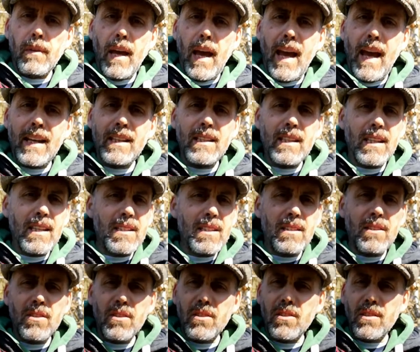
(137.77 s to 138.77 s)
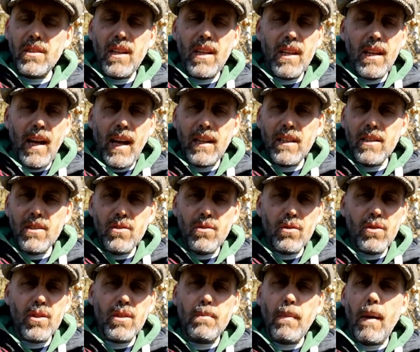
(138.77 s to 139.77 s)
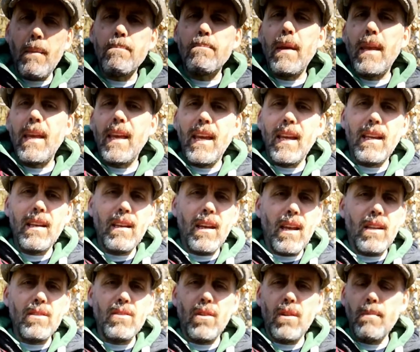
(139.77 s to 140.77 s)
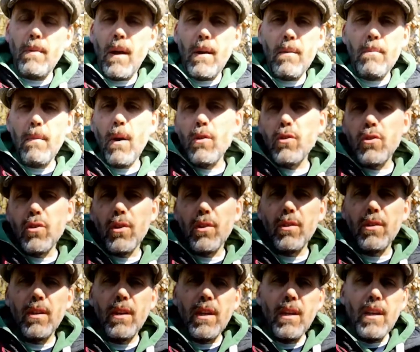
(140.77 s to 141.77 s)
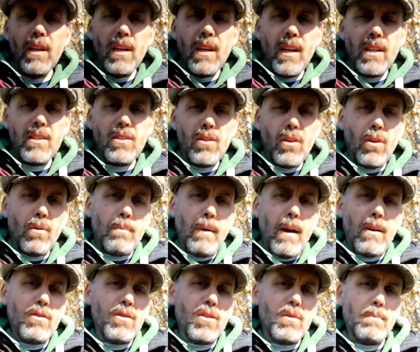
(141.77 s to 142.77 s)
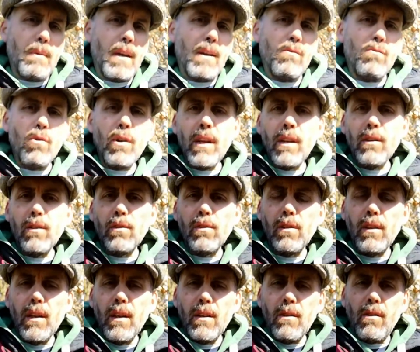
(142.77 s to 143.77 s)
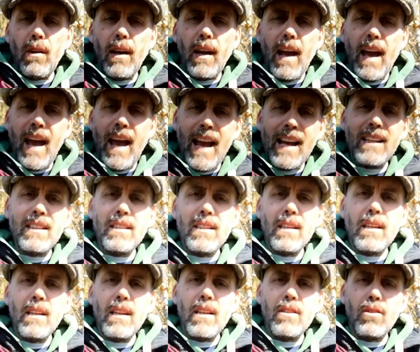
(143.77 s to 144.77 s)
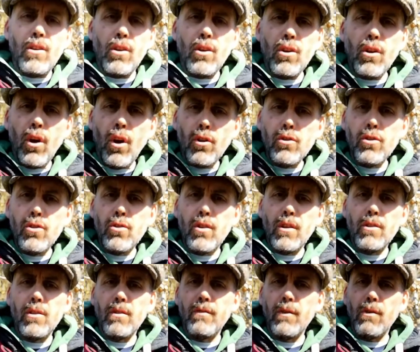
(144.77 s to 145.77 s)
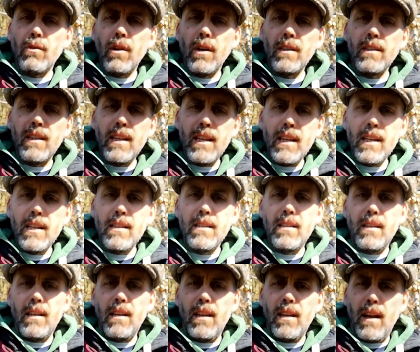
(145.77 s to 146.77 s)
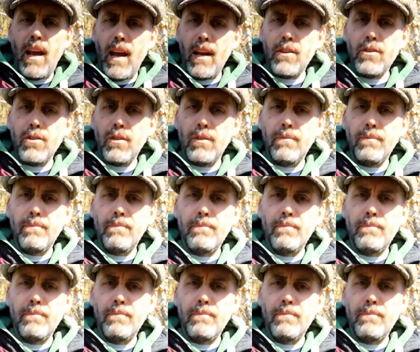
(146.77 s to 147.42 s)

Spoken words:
Acting is not just about being, it's not about emotion, it's not about just being real, right? Acting is a construct of your ideas in action.